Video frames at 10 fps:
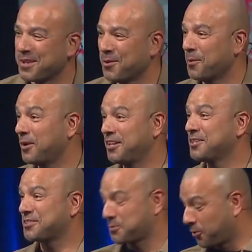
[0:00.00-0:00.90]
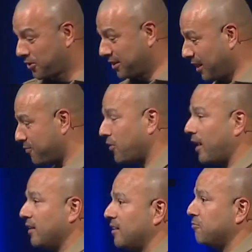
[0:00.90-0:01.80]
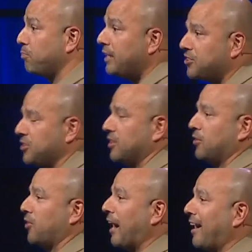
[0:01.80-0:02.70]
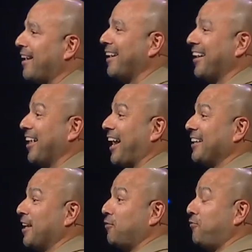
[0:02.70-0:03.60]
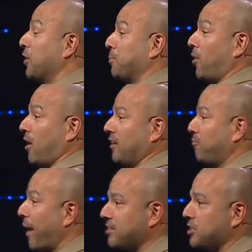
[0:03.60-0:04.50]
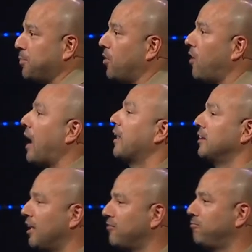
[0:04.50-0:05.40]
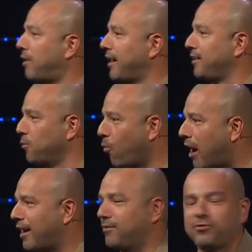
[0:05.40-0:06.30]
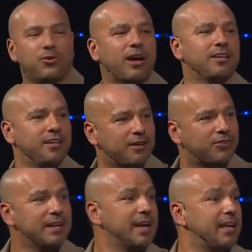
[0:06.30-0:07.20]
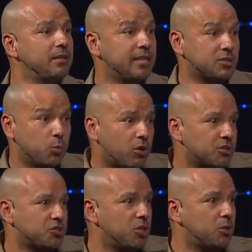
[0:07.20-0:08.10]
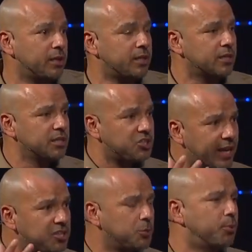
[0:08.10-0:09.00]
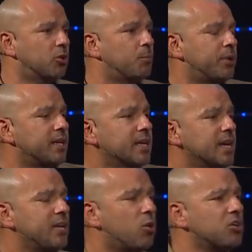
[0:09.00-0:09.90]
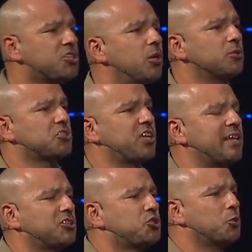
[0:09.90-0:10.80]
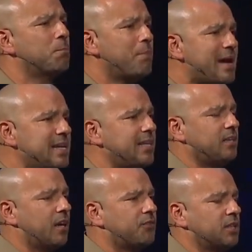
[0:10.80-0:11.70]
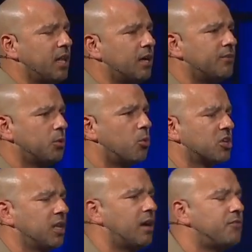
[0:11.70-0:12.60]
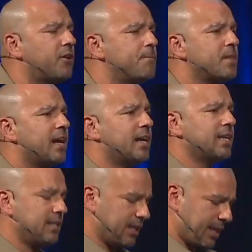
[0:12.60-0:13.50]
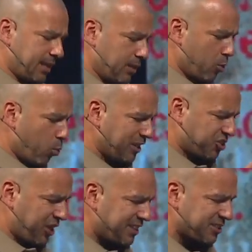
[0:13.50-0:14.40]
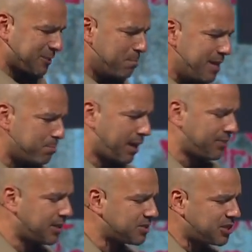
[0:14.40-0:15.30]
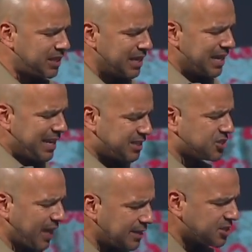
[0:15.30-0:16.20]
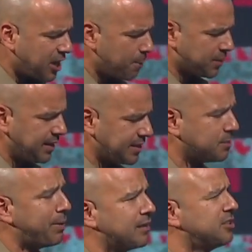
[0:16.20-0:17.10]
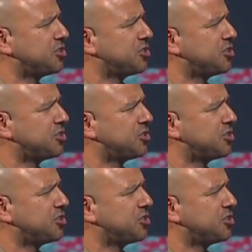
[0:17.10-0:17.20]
We use this word love for I love pizza, or I love football, I love basketball, I love my wife, or I love, and this word is so interchangeable, but in order to understand the true meaning of the word love and what Jesus meant by this, he says something that's about to